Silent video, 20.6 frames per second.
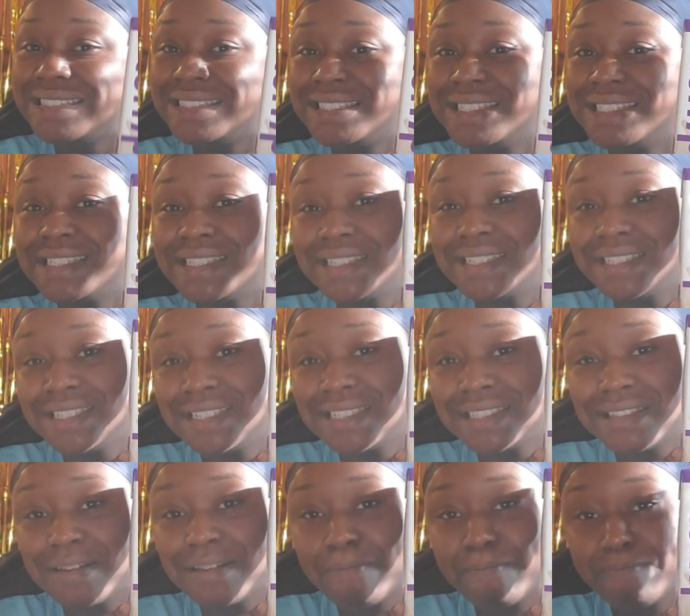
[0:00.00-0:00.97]
This is
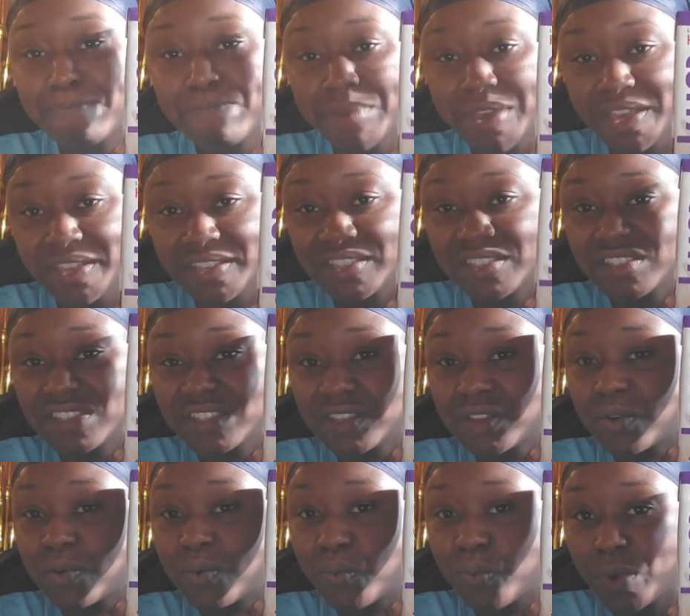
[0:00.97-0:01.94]
the best
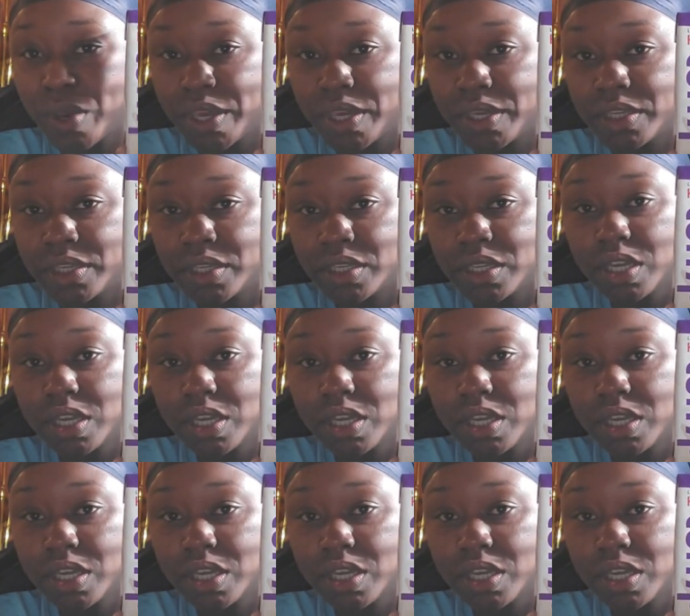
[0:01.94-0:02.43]
way.